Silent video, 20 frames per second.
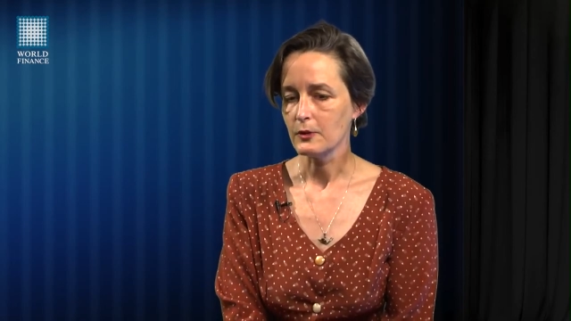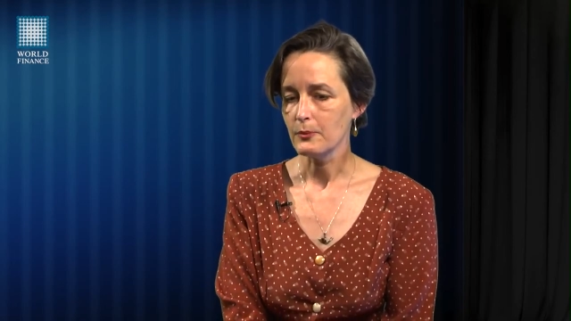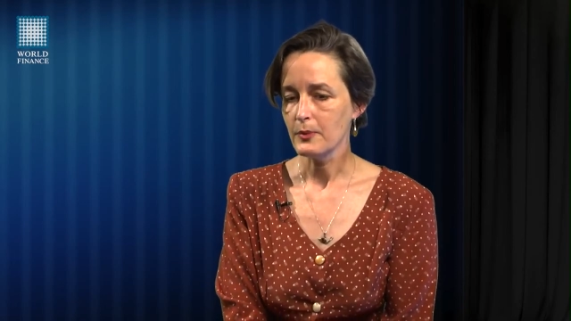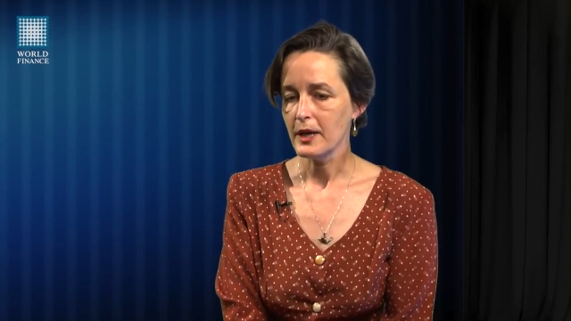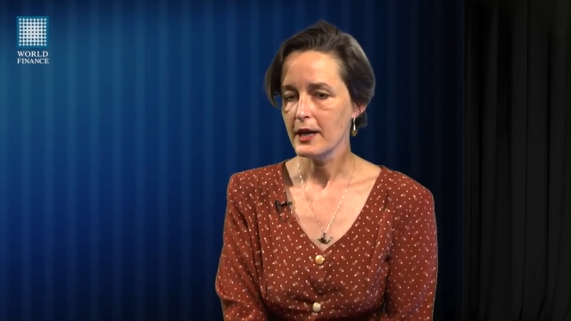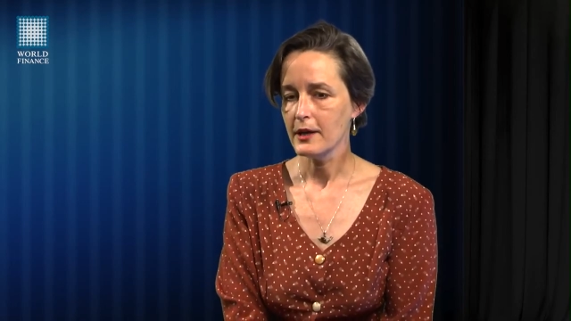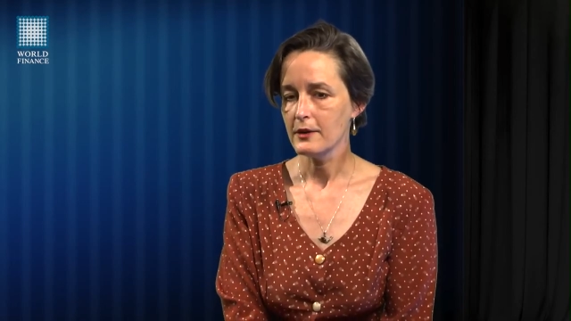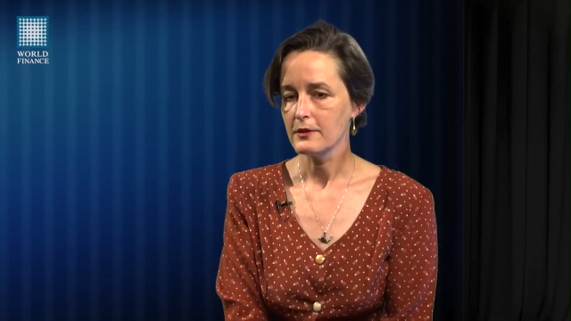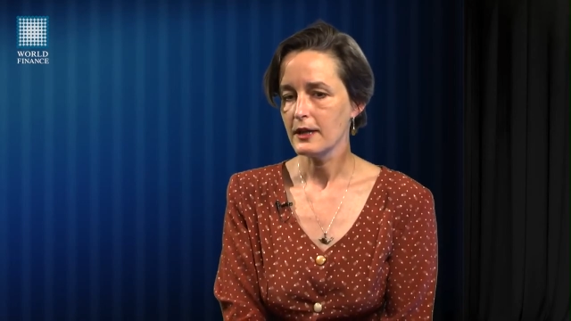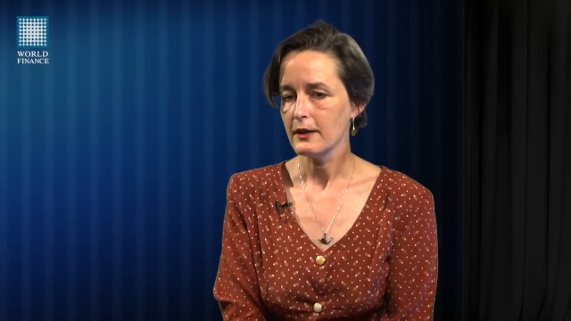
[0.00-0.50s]

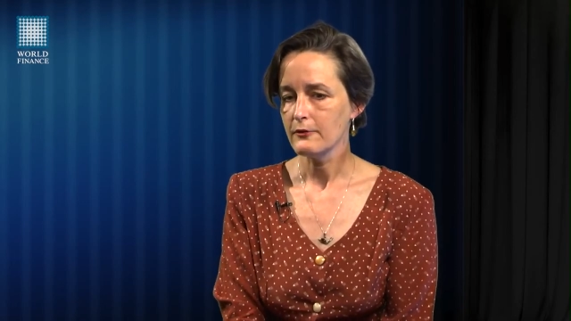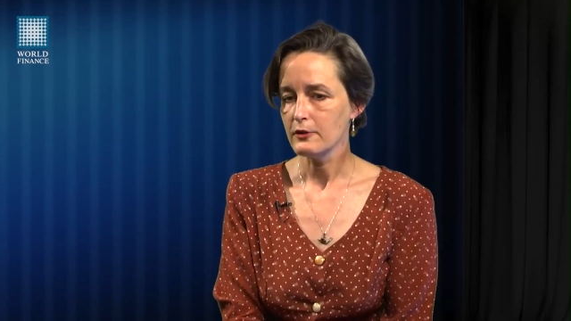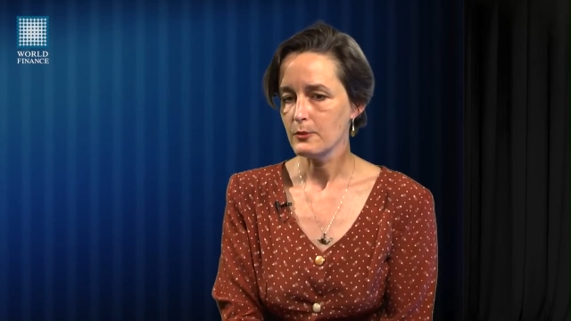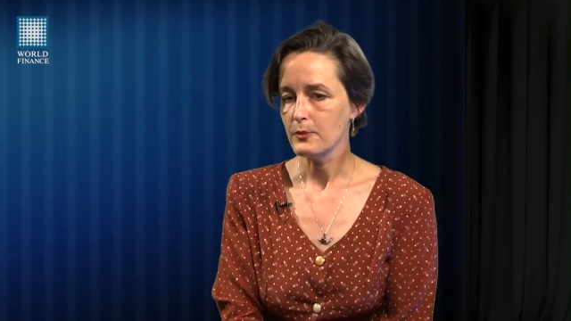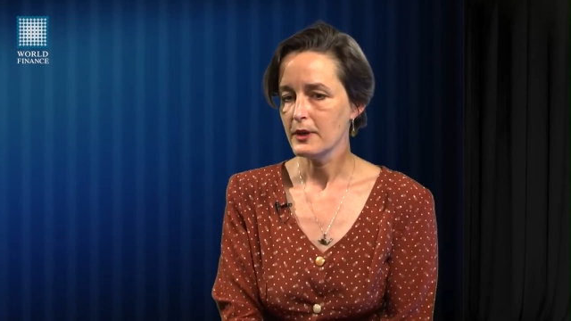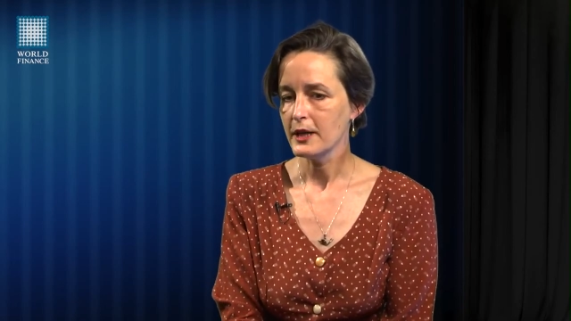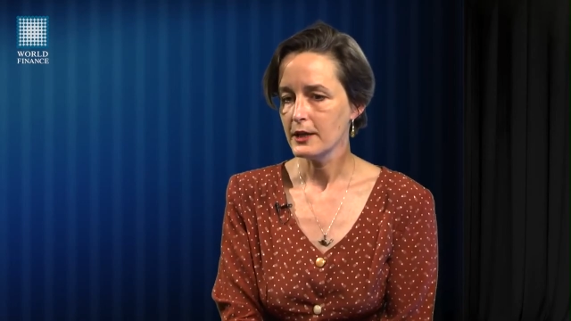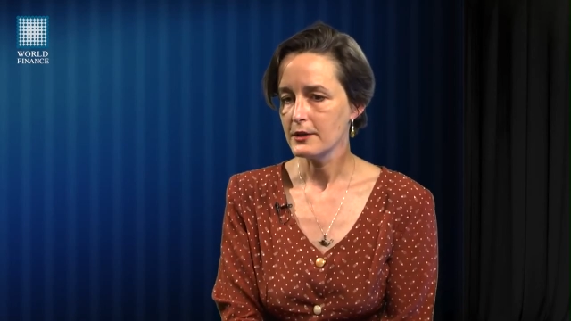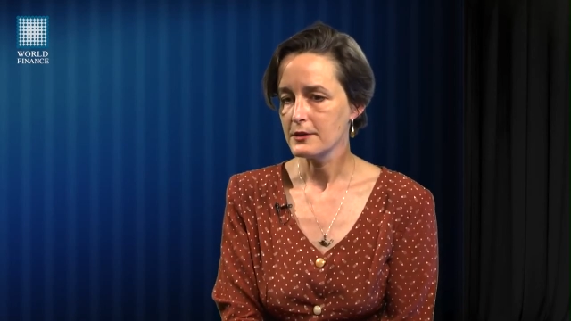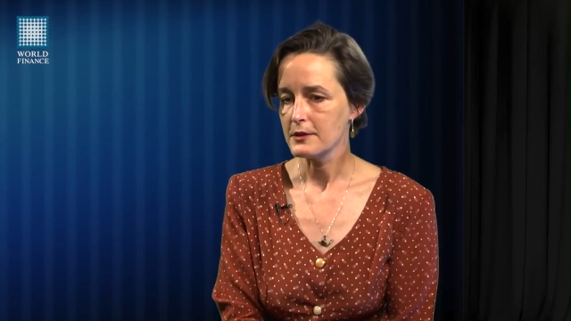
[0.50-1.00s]
pound, every
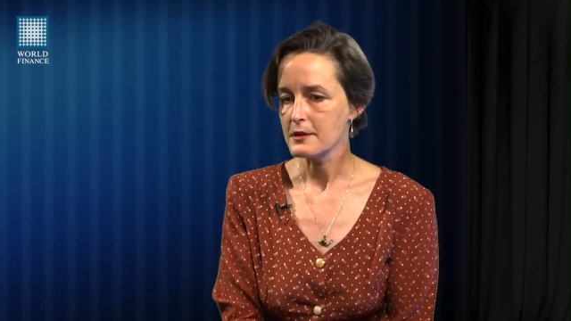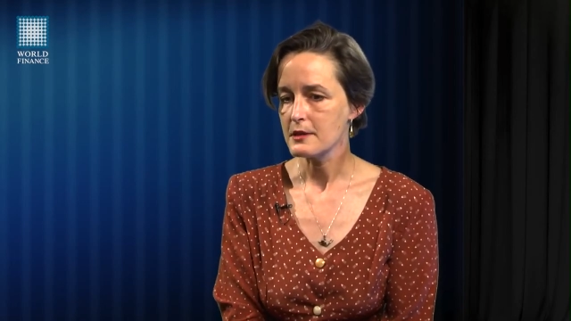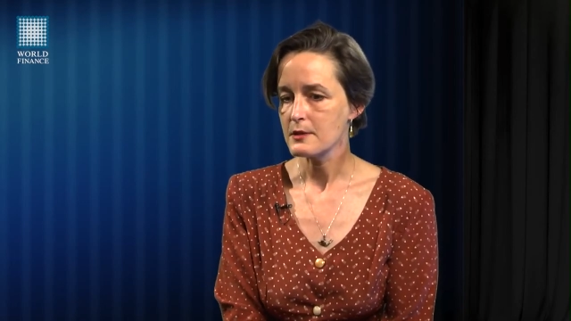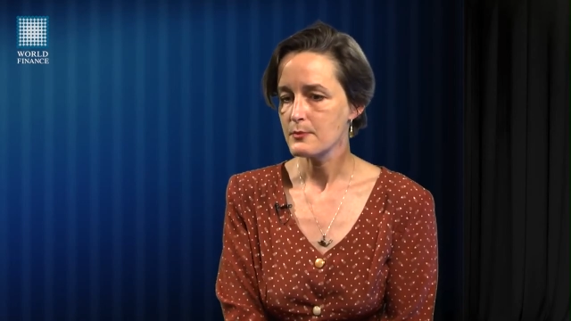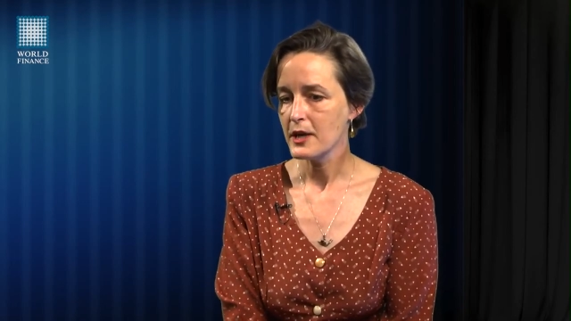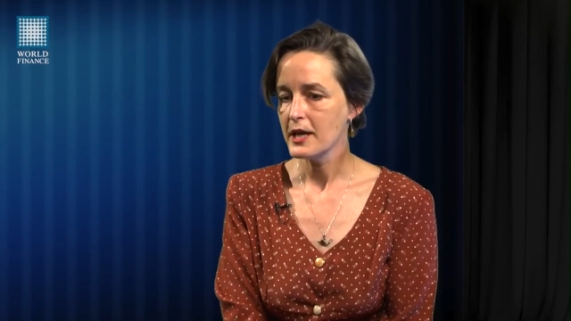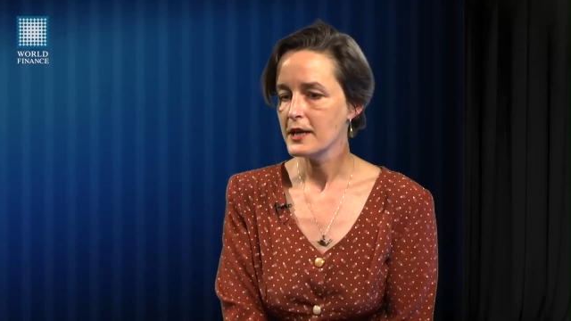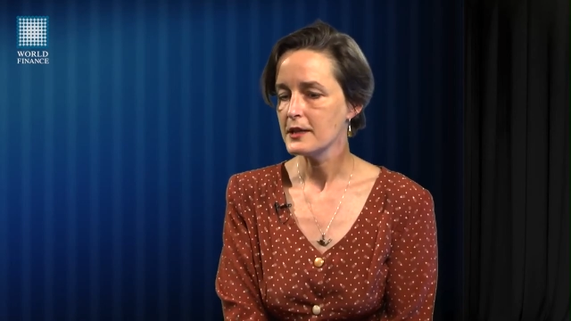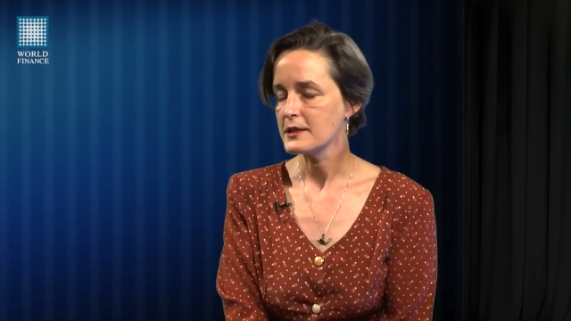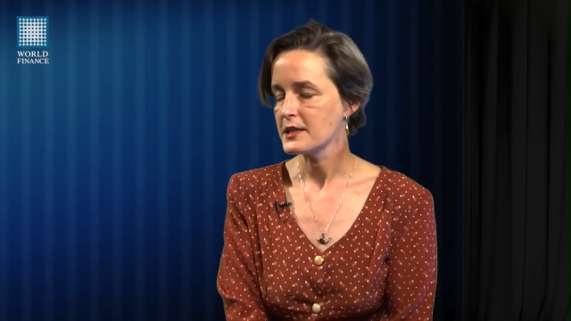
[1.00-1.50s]
pound is
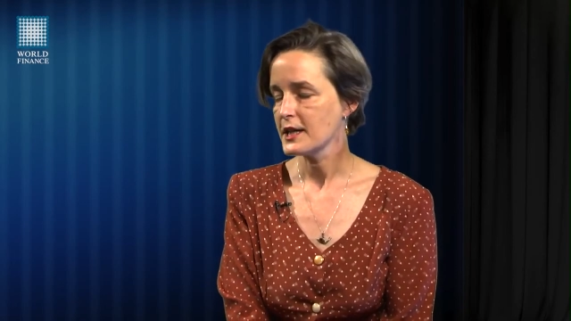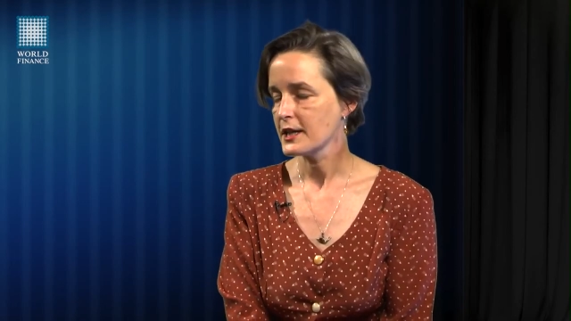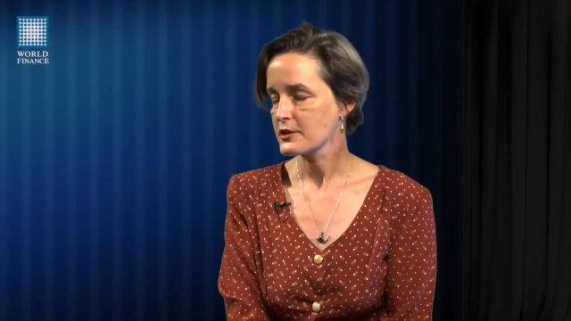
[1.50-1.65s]
spent,